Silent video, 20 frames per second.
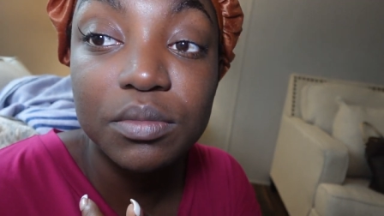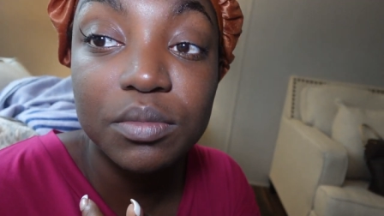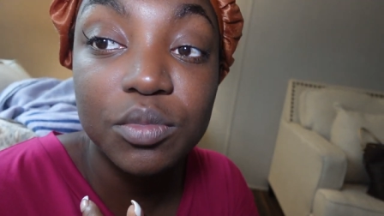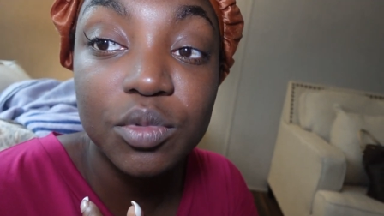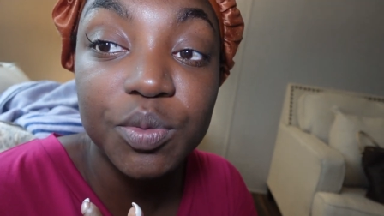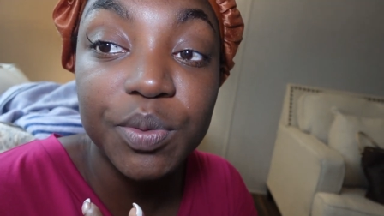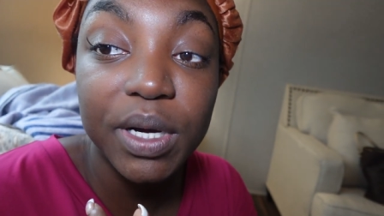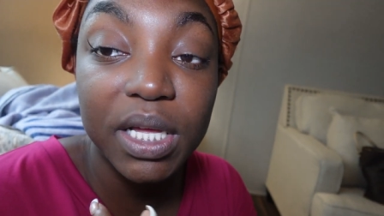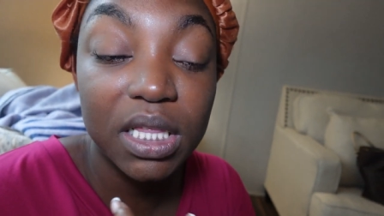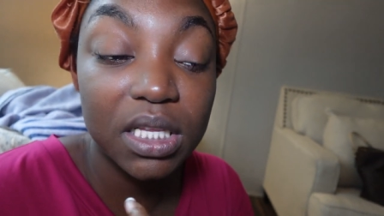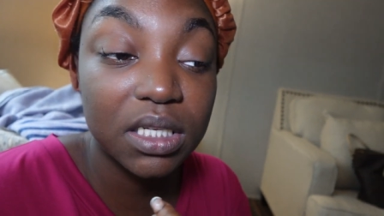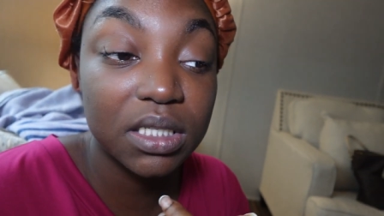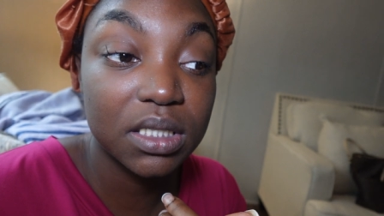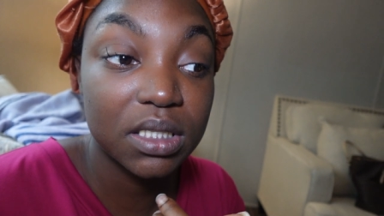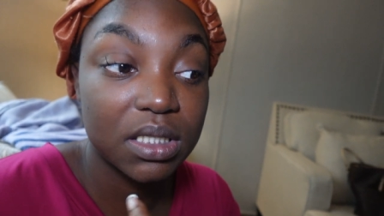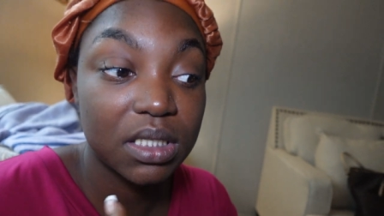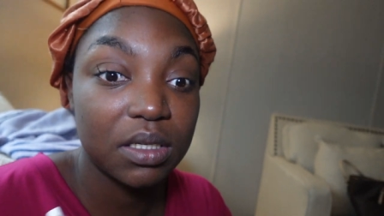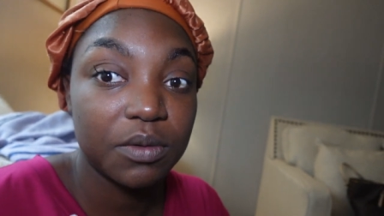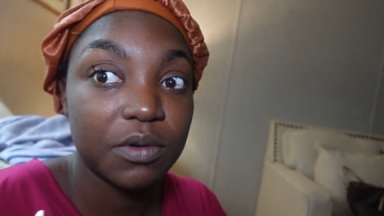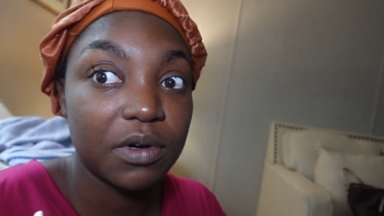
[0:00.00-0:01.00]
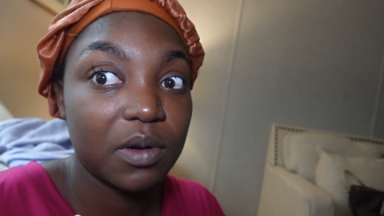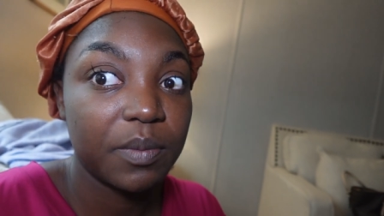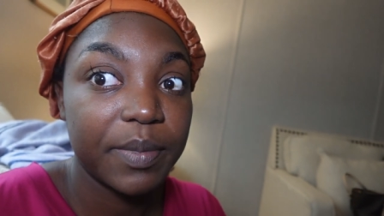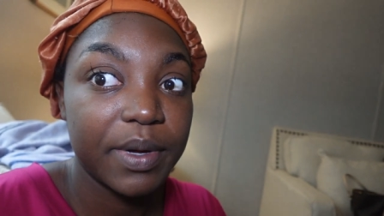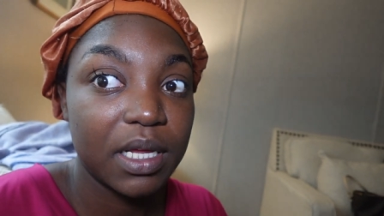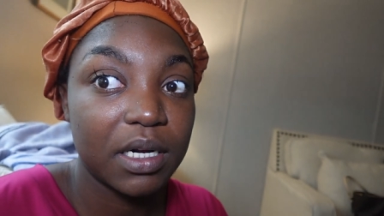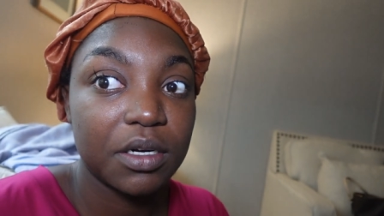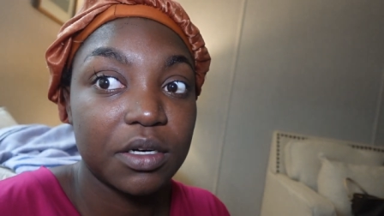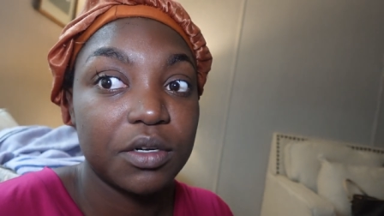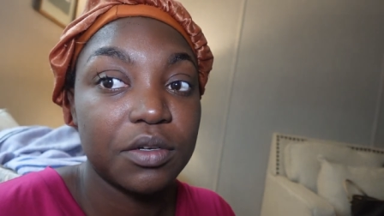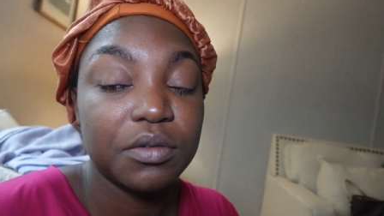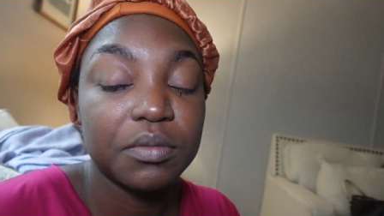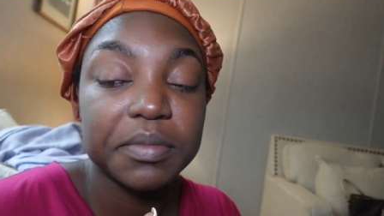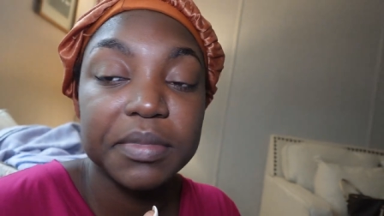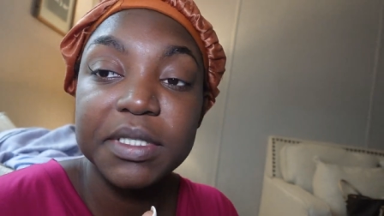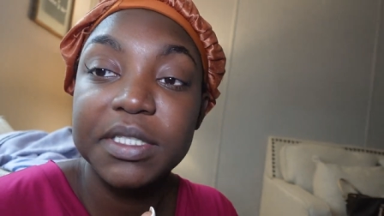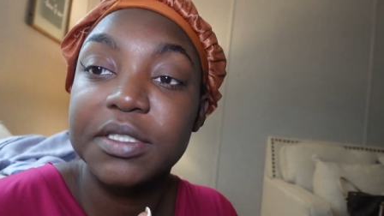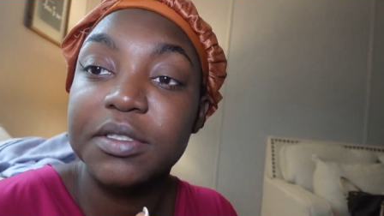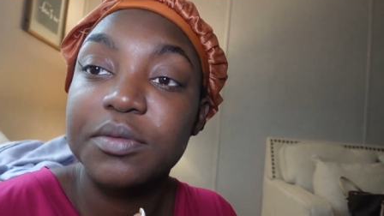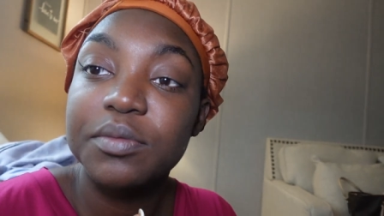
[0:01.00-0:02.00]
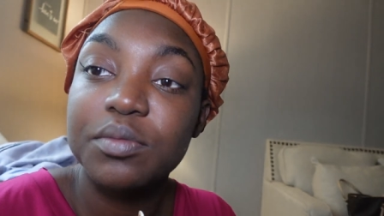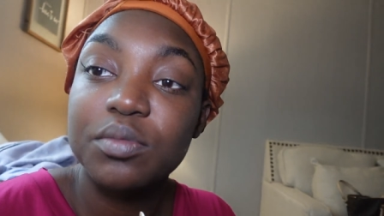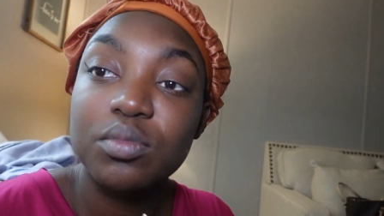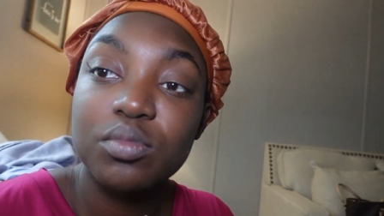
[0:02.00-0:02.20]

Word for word: You probably don't seen what I'm about to do, but